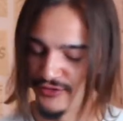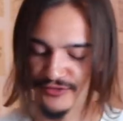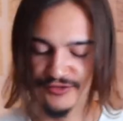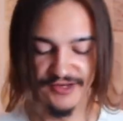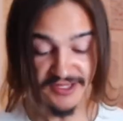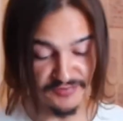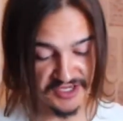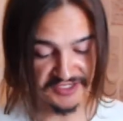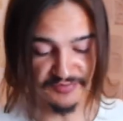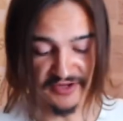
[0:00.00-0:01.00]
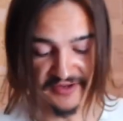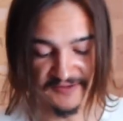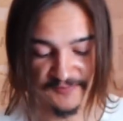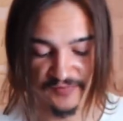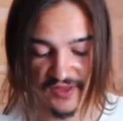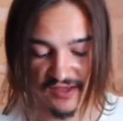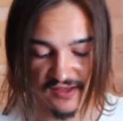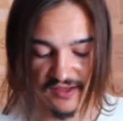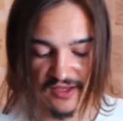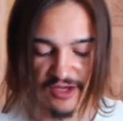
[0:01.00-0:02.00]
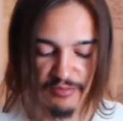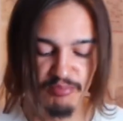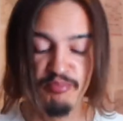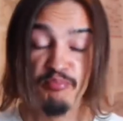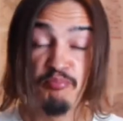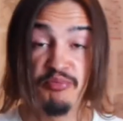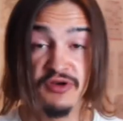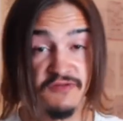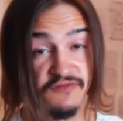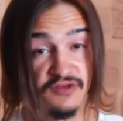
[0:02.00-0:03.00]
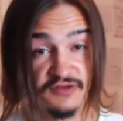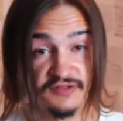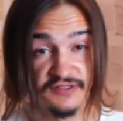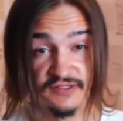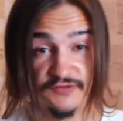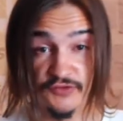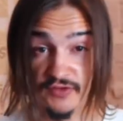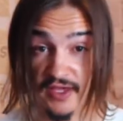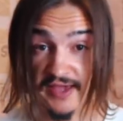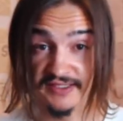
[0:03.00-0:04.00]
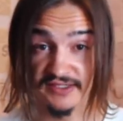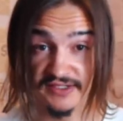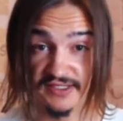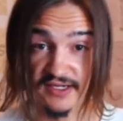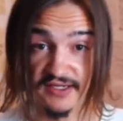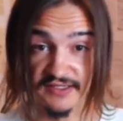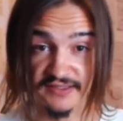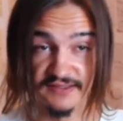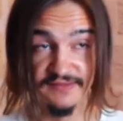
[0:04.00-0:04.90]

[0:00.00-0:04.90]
let me explain. Previous to the exercise,